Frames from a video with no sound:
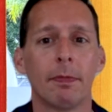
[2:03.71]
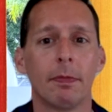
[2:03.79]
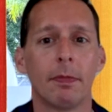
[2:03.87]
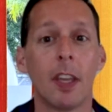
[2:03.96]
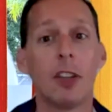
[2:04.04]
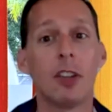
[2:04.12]

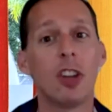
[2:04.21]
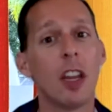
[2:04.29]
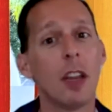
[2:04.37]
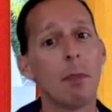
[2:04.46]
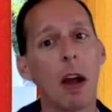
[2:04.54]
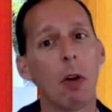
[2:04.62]
They
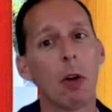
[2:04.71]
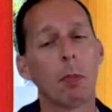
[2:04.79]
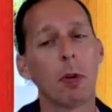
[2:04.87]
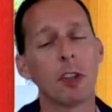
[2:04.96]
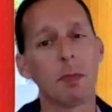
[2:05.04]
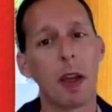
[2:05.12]
shape our
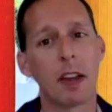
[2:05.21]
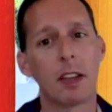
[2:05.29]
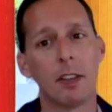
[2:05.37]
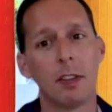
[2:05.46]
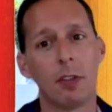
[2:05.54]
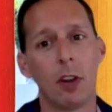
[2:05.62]

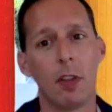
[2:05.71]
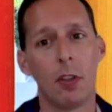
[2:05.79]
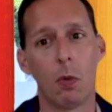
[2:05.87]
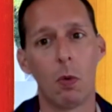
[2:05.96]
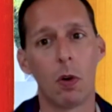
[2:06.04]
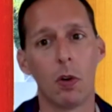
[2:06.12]
perspective on the
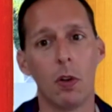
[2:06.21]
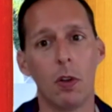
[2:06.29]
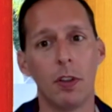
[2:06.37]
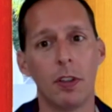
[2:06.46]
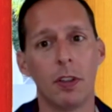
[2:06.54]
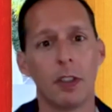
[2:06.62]
world.
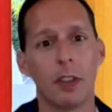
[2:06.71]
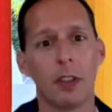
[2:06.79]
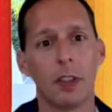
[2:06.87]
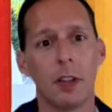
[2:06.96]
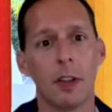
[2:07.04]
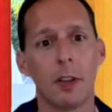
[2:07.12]

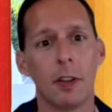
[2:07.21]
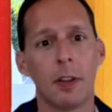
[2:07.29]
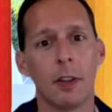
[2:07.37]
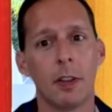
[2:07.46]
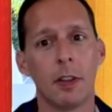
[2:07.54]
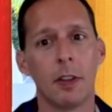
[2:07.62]

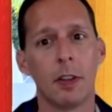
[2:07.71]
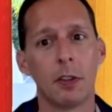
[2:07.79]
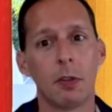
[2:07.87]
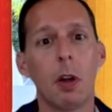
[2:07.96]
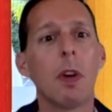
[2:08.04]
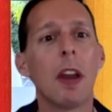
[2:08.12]

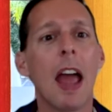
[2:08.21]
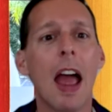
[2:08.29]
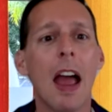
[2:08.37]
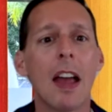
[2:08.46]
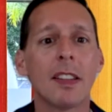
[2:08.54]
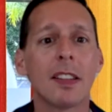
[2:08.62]
So I want to
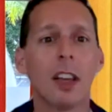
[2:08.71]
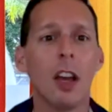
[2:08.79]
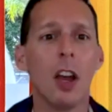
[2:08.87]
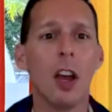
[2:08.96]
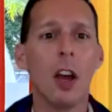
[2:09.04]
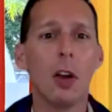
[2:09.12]
ask,
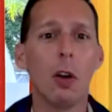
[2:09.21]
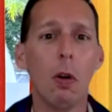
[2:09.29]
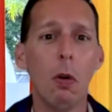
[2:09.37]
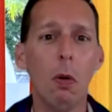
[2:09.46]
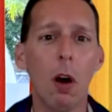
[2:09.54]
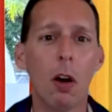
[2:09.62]

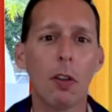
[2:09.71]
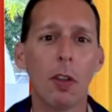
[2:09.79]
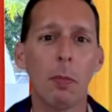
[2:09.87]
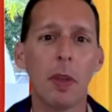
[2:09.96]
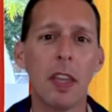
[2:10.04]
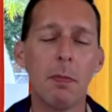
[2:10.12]
who are the
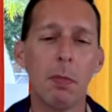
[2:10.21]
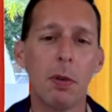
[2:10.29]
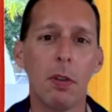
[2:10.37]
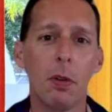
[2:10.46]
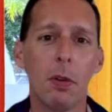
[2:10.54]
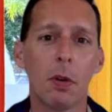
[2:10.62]
people
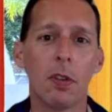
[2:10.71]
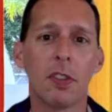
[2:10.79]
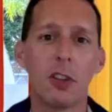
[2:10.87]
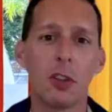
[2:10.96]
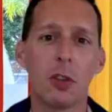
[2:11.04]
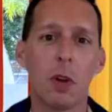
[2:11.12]
or
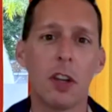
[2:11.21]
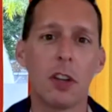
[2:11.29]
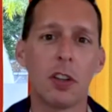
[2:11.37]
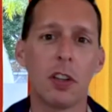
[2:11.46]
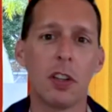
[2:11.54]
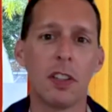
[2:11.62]

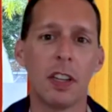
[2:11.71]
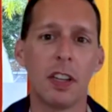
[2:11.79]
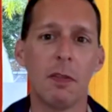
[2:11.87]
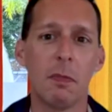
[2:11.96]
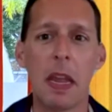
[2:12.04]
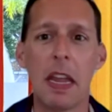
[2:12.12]
situations that
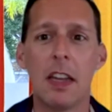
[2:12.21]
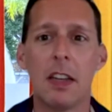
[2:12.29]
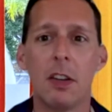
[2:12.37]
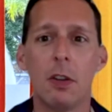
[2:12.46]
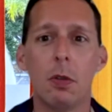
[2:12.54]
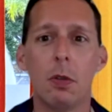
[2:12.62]
have made
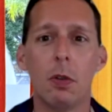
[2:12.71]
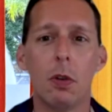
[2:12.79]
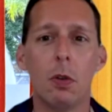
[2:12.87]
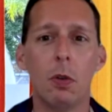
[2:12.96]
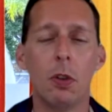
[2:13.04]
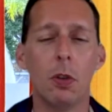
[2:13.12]
you
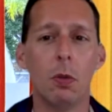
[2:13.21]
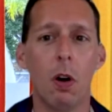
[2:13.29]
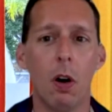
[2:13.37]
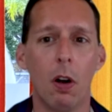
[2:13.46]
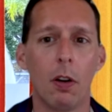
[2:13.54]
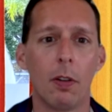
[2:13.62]
who you
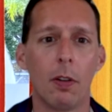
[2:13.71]
are?